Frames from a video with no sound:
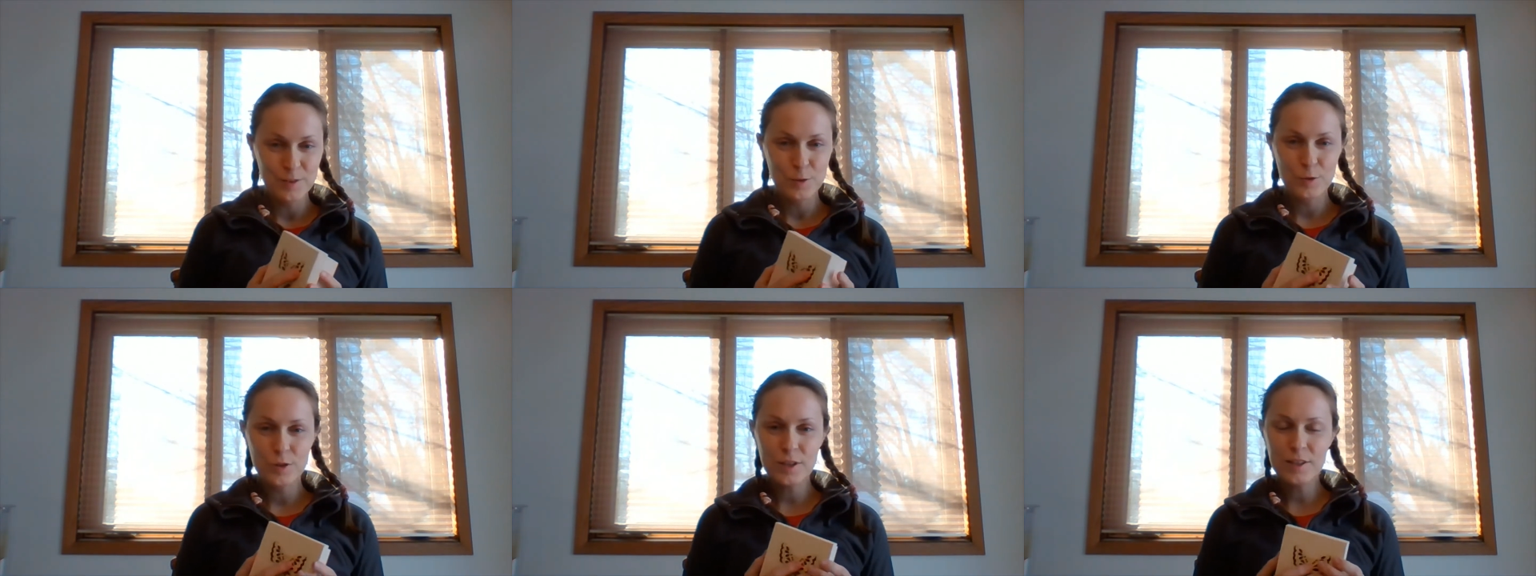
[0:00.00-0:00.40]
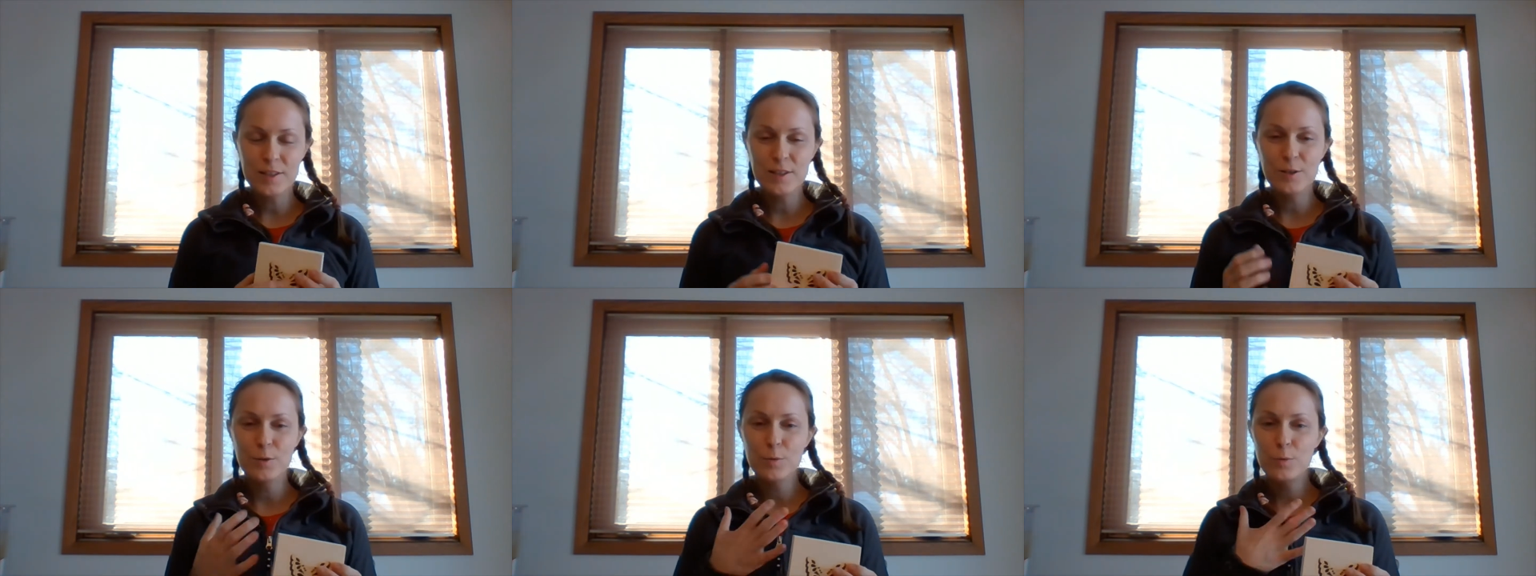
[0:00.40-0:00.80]

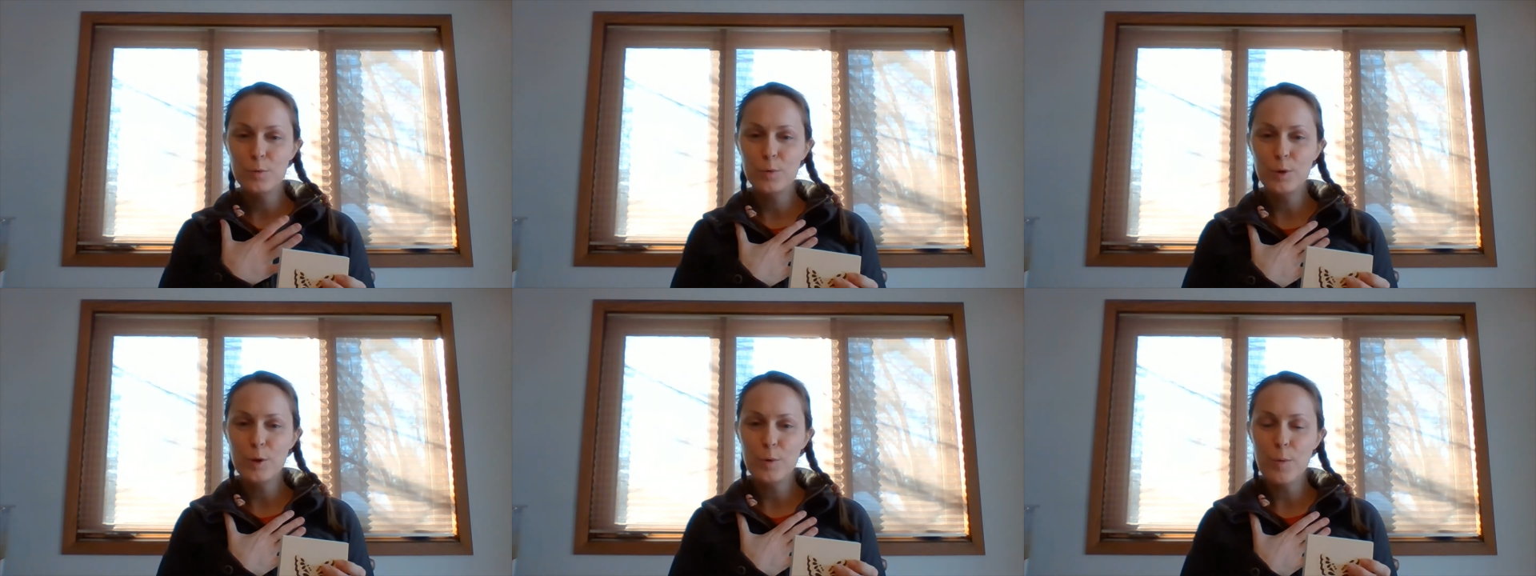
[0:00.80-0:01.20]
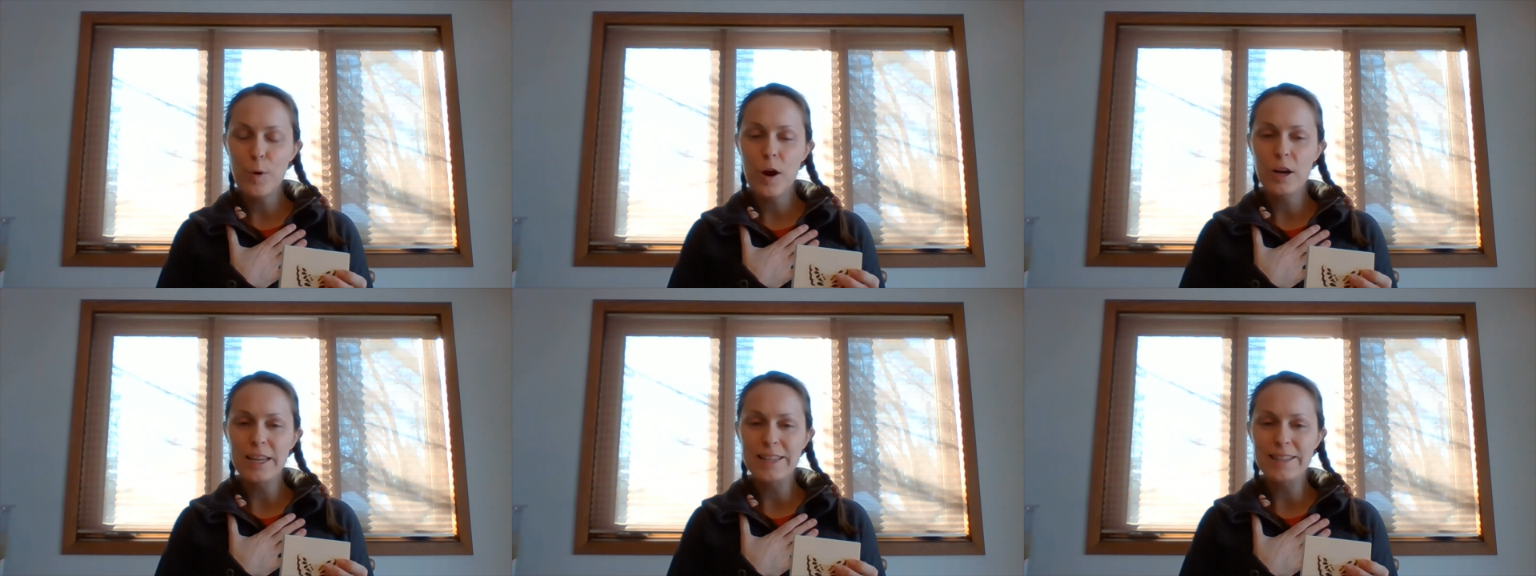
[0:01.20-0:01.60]
Just who you
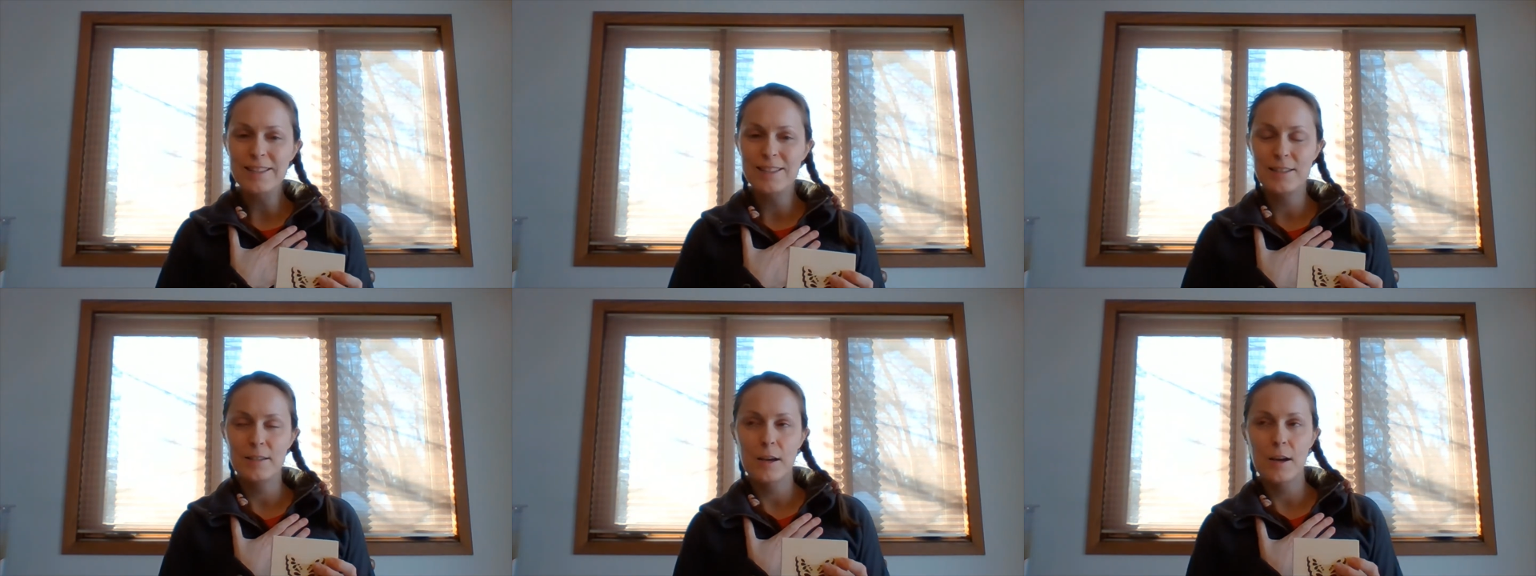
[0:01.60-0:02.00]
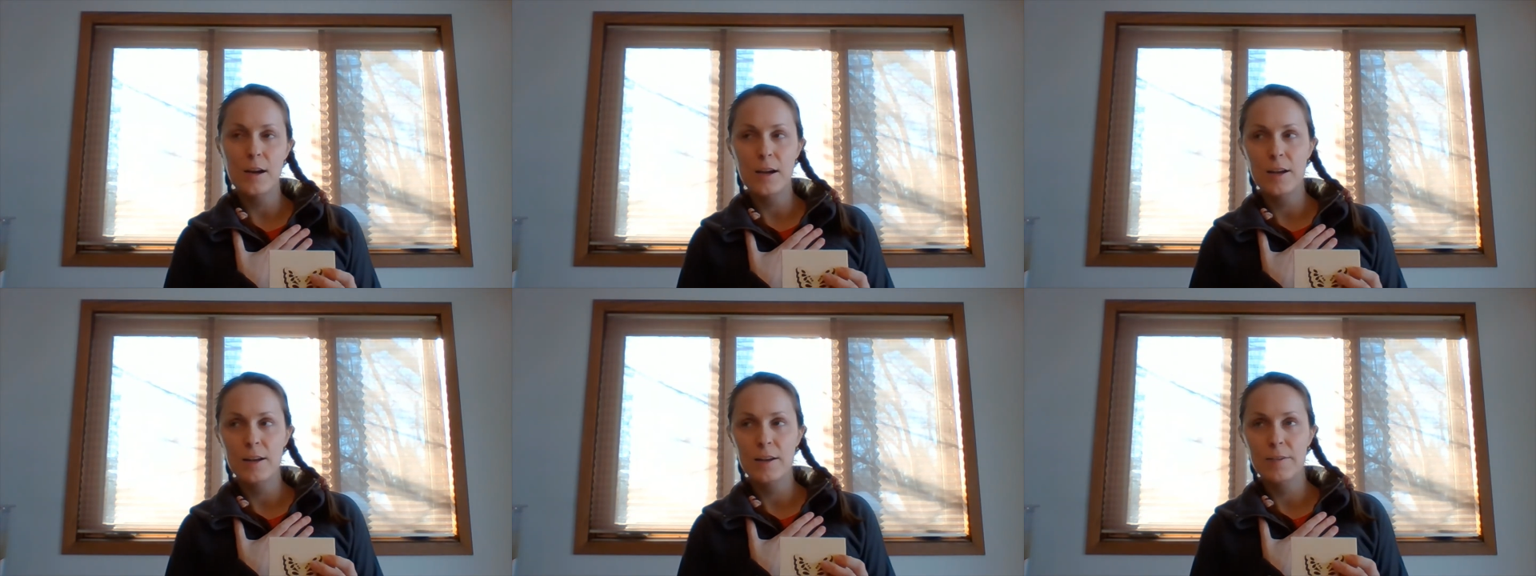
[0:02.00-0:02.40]
are
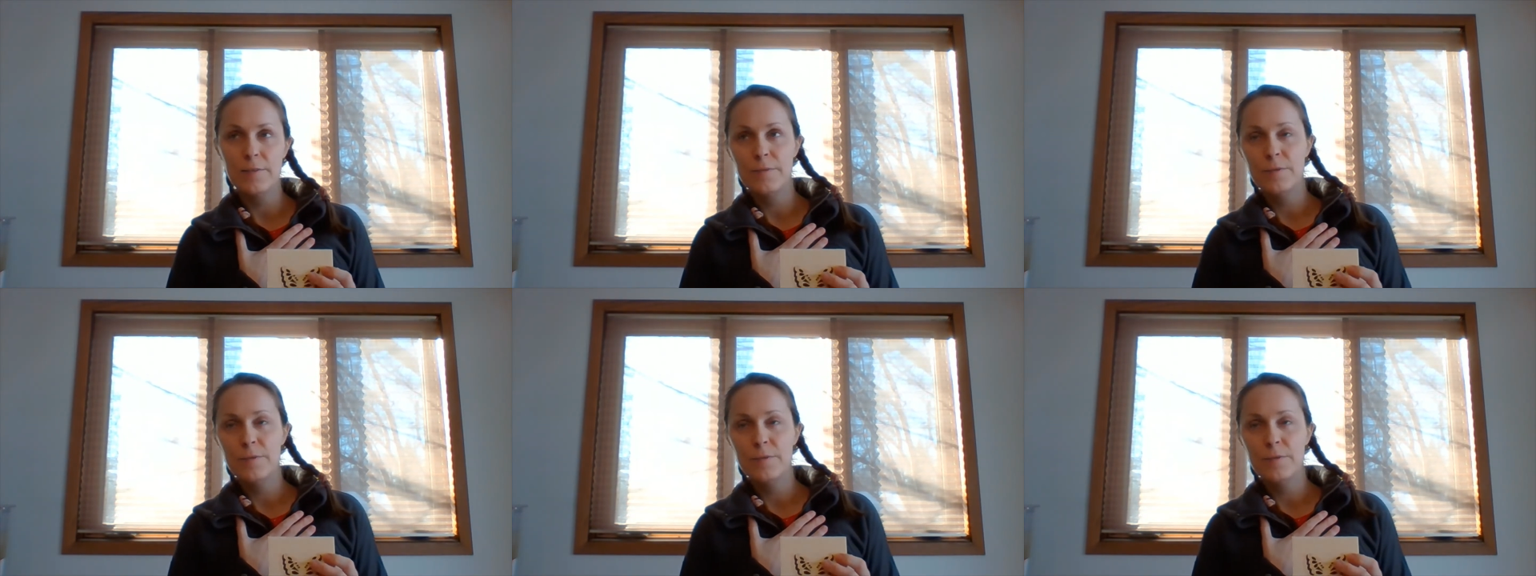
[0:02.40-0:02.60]
inside.